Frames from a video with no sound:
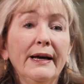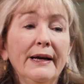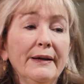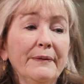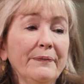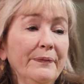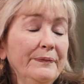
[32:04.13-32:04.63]
Or
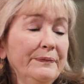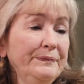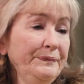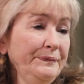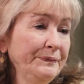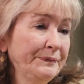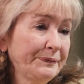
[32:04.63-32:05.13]
taking more
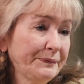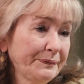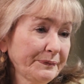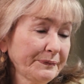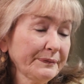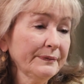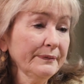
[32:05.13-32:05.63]
sick
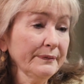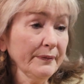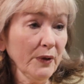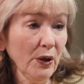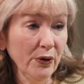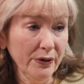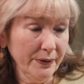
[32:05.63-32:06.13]
days, which
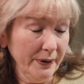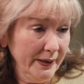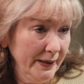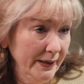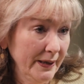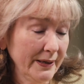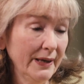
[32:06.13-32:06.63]
costs the
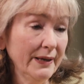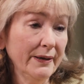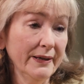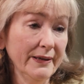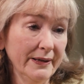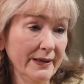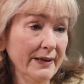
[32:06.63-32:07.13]
company more
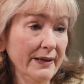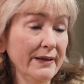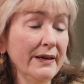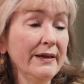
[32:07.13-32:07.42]
money.